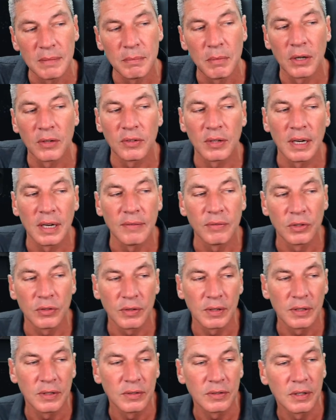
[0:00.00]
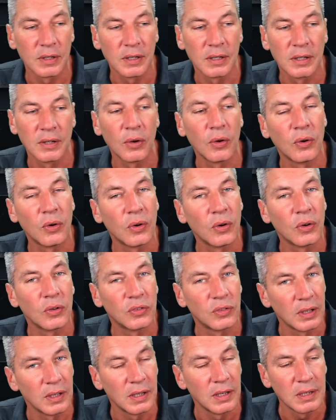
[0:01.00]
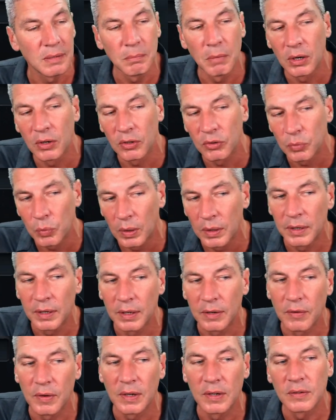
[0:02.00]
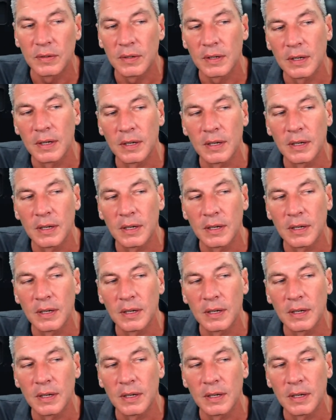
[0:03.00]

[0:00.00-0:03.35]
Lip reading: minus 11 degrees C, or D, minus 1 degree C.